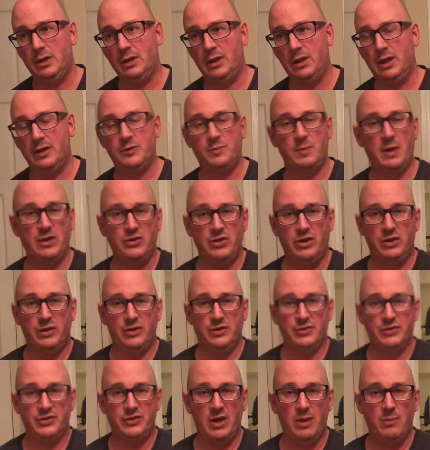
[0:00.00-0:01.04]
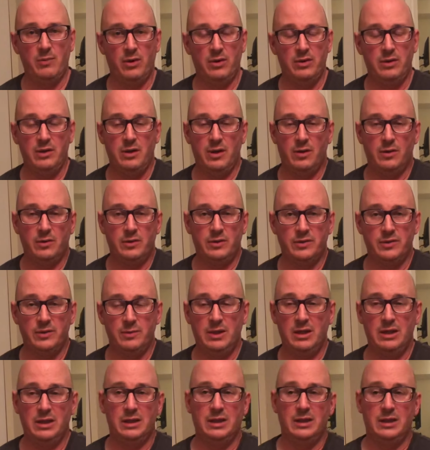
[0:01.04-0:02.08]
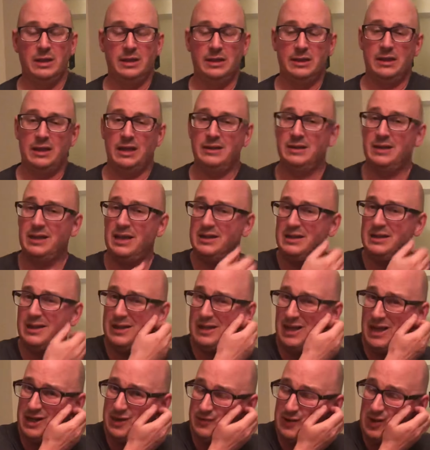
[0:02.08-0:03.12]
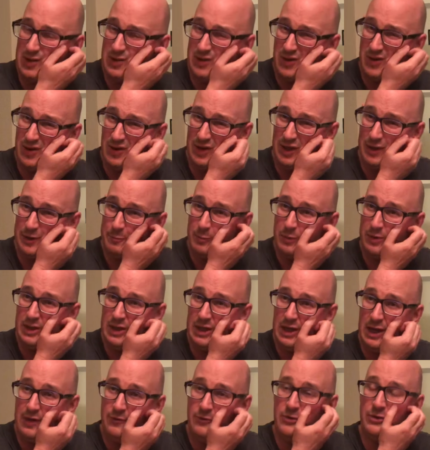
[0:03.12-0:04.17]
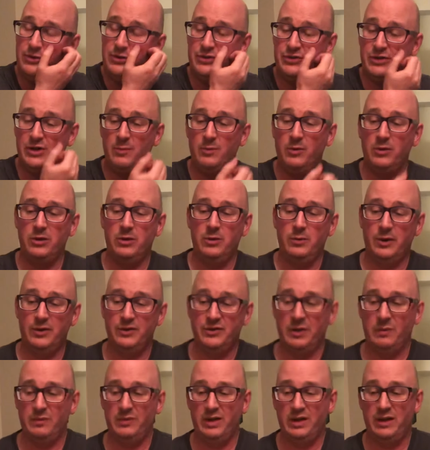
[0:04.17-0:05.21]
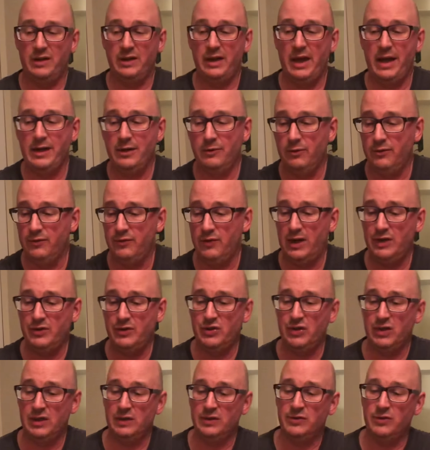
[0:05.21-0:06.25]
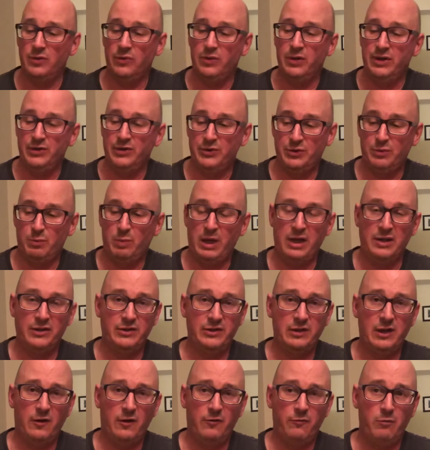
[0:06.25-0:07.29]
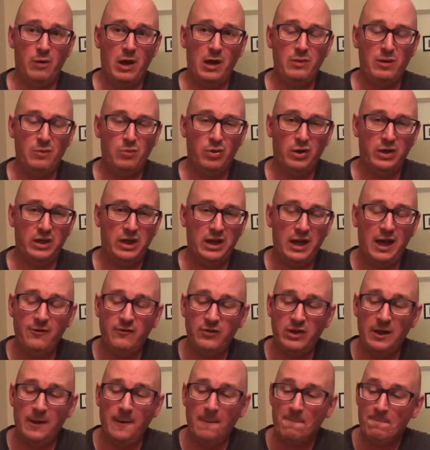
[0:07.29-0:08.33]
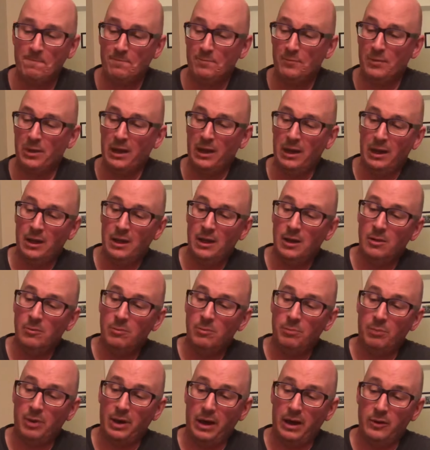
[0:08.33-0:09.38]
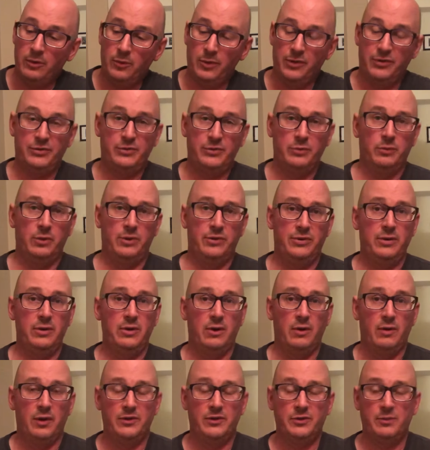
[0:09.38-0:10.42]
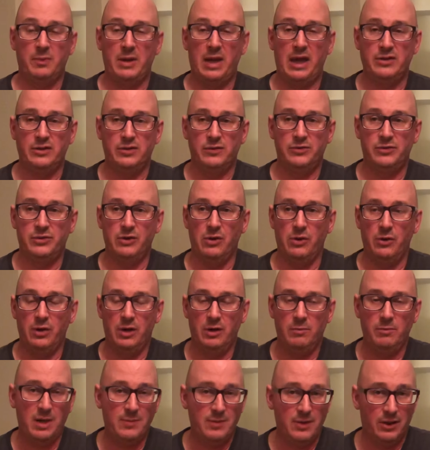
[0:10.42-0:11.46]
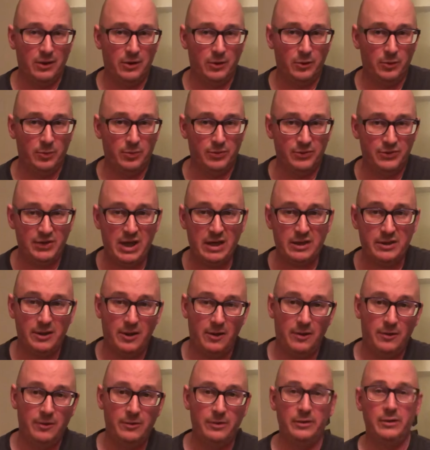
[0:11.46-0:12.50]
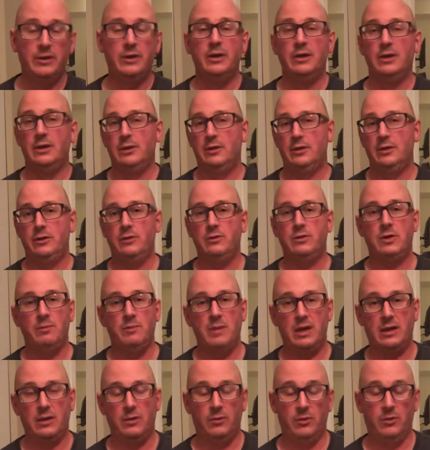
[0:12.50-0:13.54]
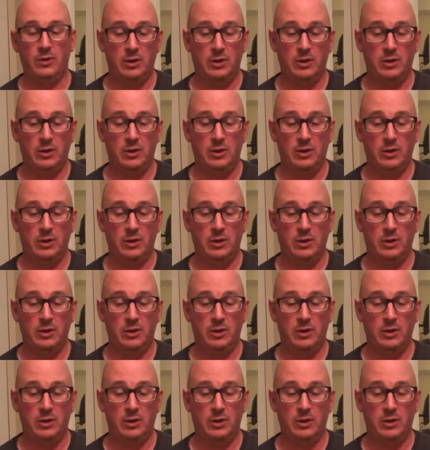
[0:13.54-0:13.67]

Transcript: especially in the summer, because I mean that's a lot of alcohol. That's pretty heavy in the summer. You want something light and refreshing. So this by itself might be pretty heavy, but with a splash of soda and maybe a little Prosecco, you can make a really